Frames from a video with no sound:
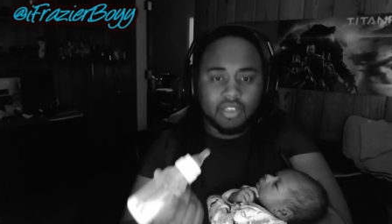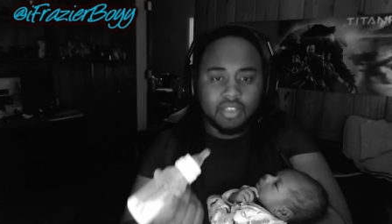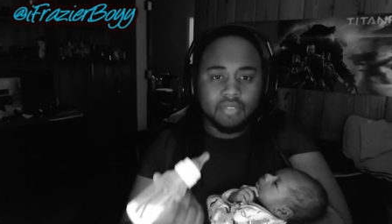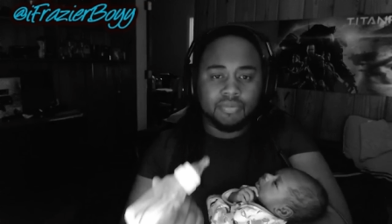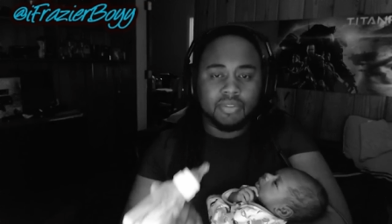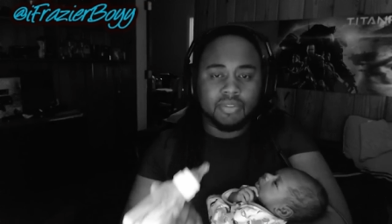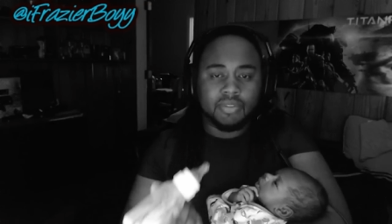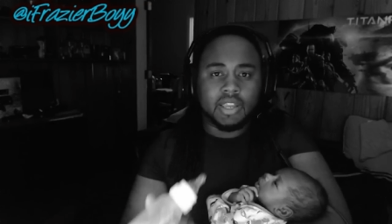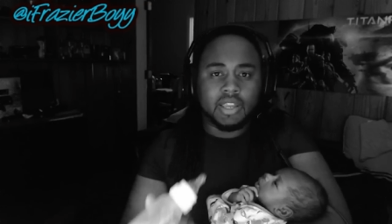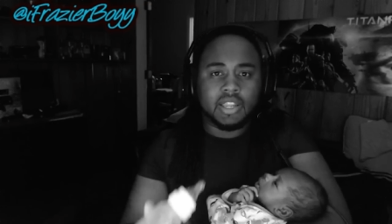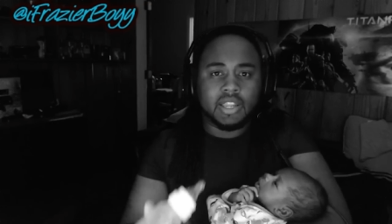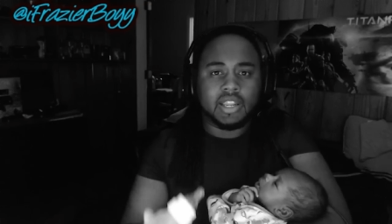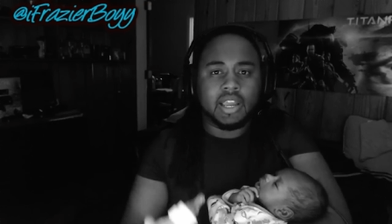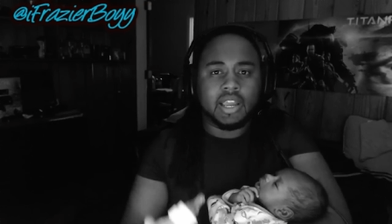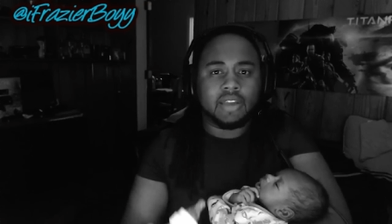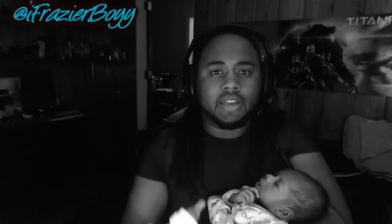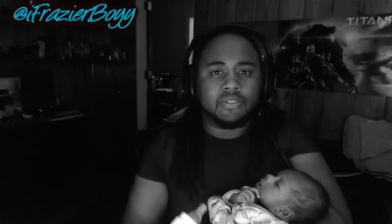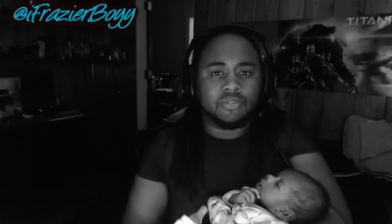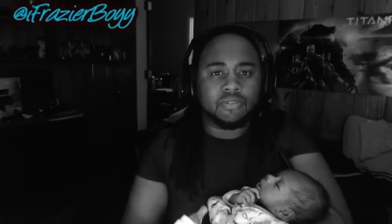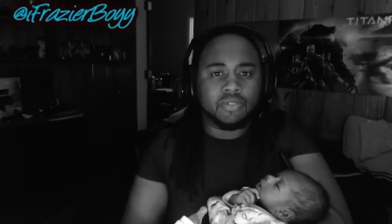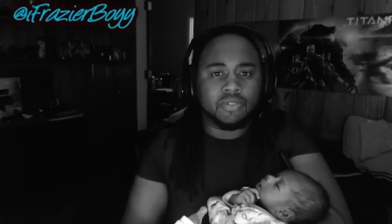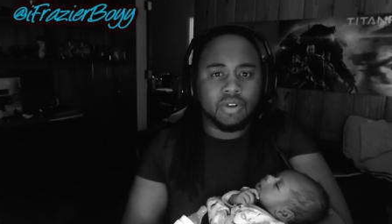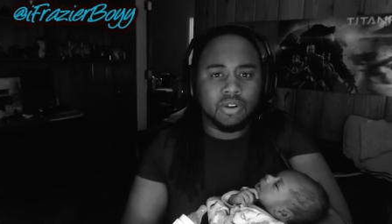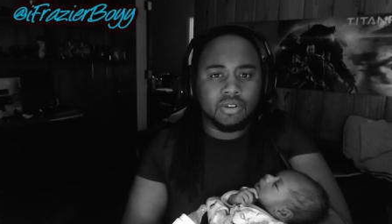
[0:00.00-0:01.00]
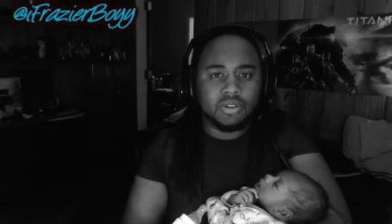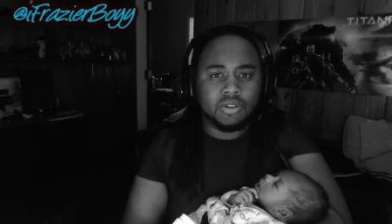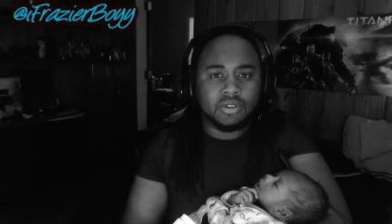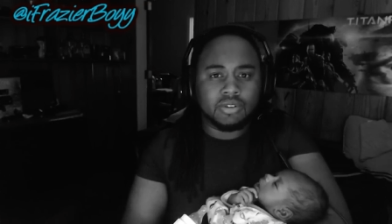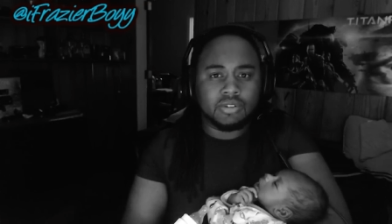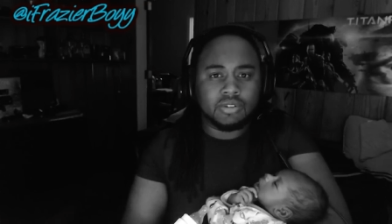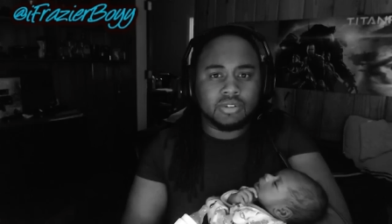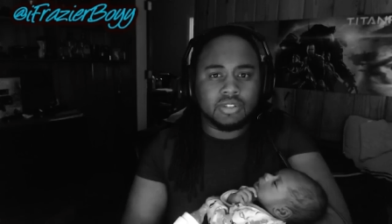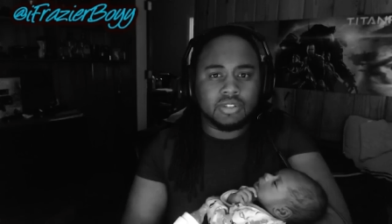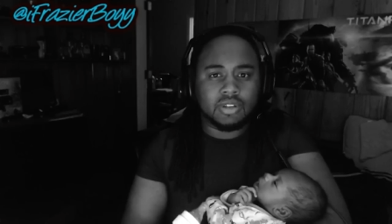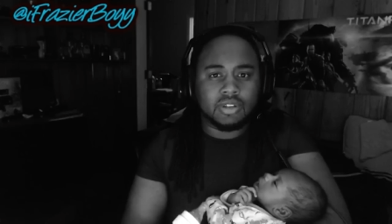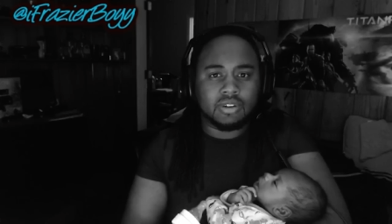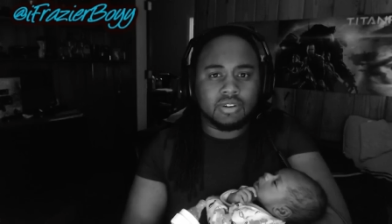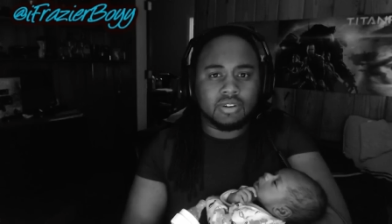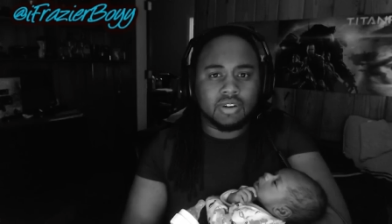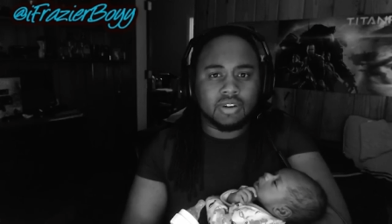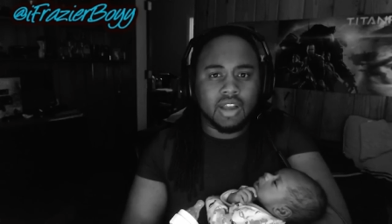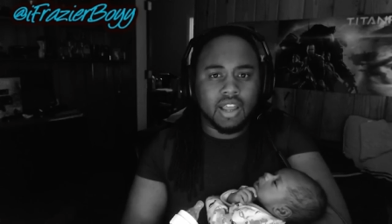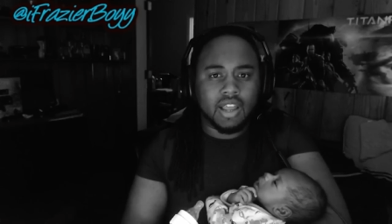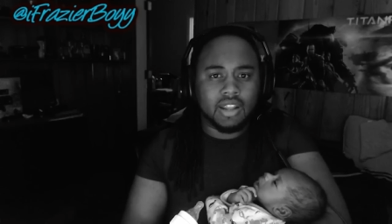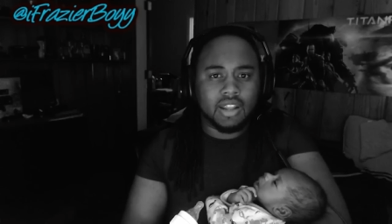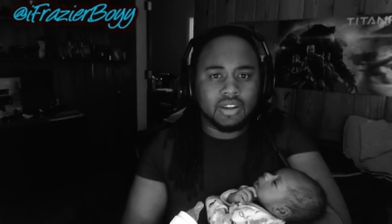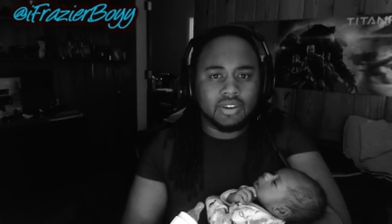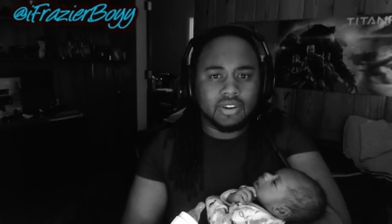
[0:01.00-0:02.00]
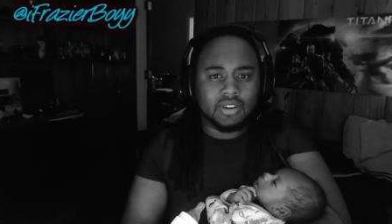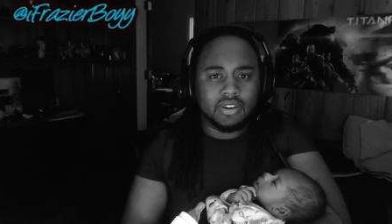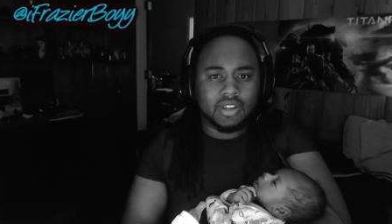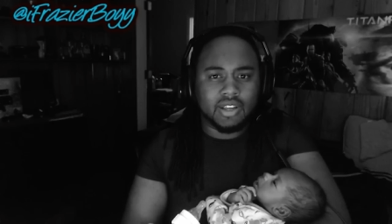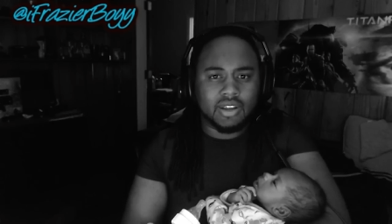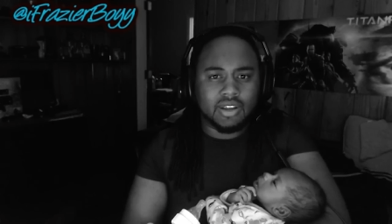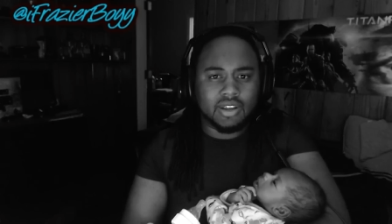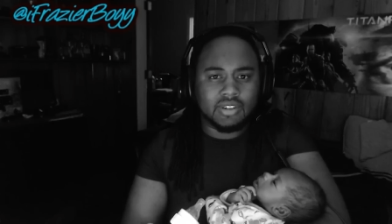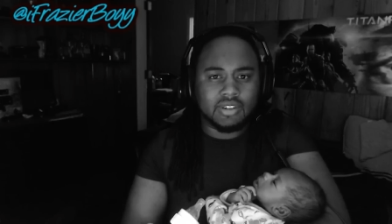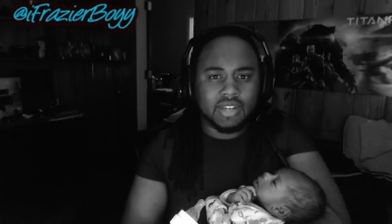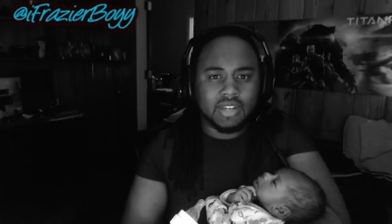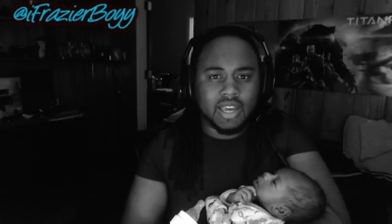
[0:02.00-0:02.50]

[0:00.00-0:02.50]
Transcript: And it like froze on Call of Duty Ghost.